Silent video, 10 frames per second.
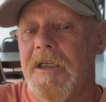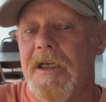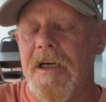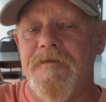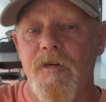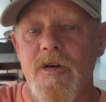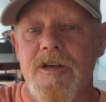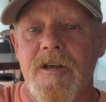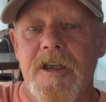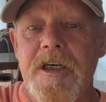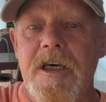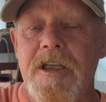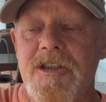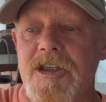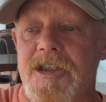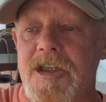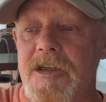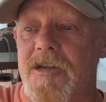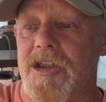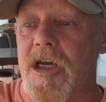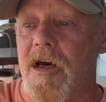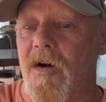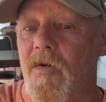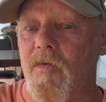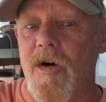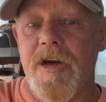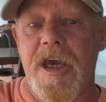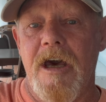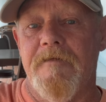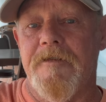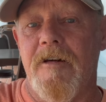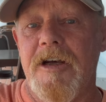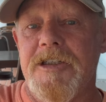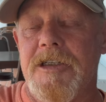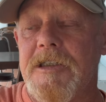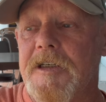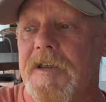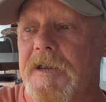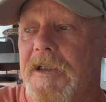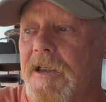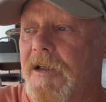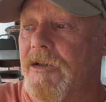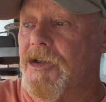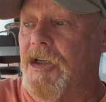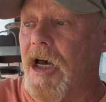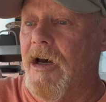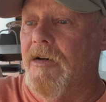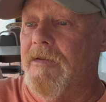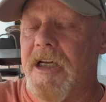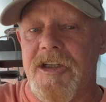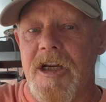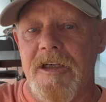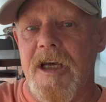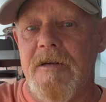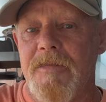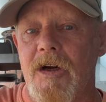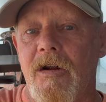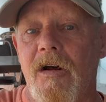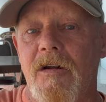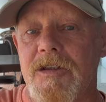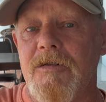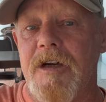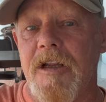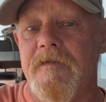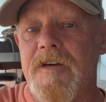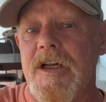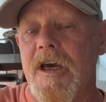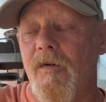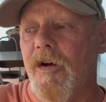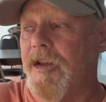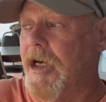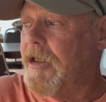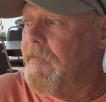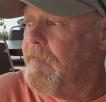unfortunately it just didn't uh, work out for us, so that's at an end, but I'll, I'll do another video on that.